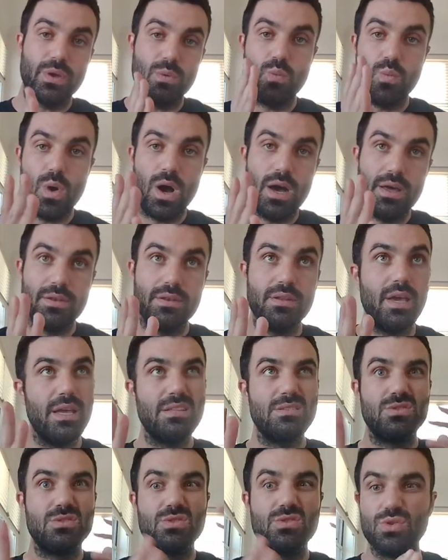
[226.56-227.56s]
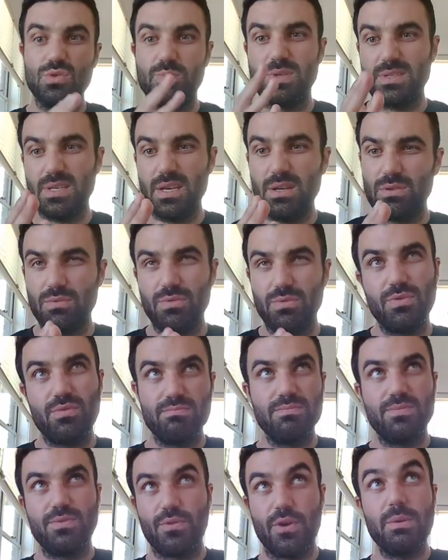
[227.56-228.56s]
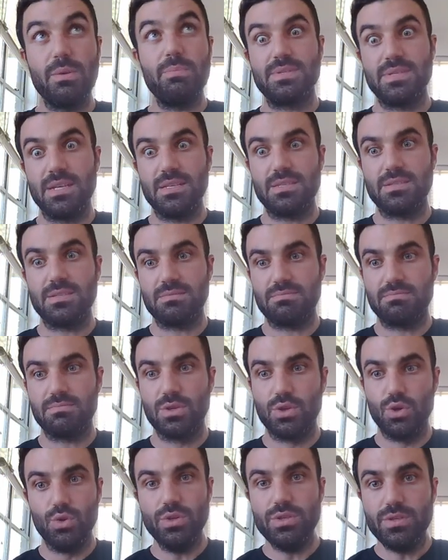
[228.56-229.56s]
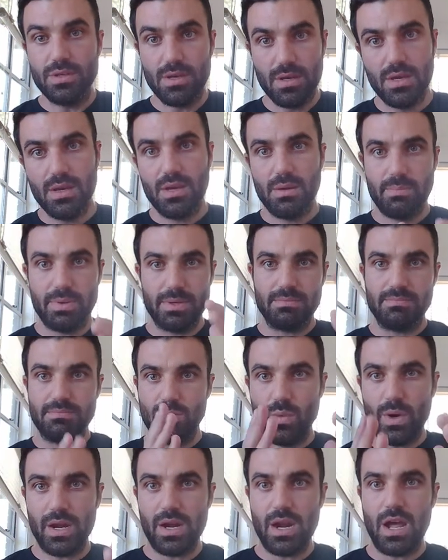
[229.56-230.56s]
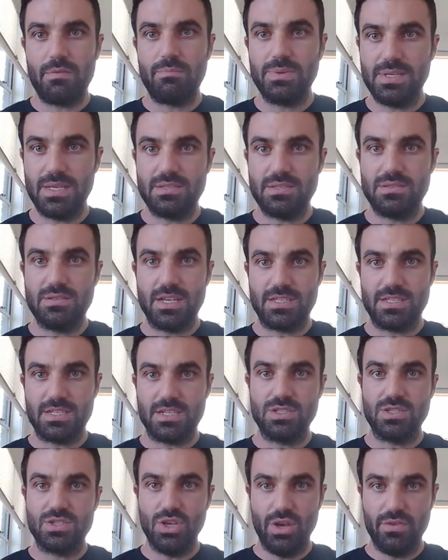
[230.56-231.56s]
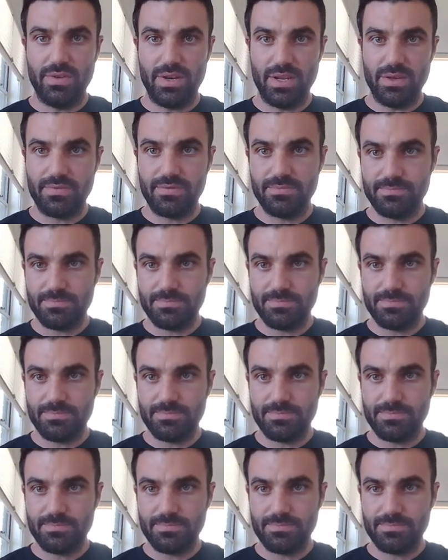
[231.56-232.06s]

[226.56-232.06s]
1 and 2%, or 3% good, but 1.5% is nice and conservative.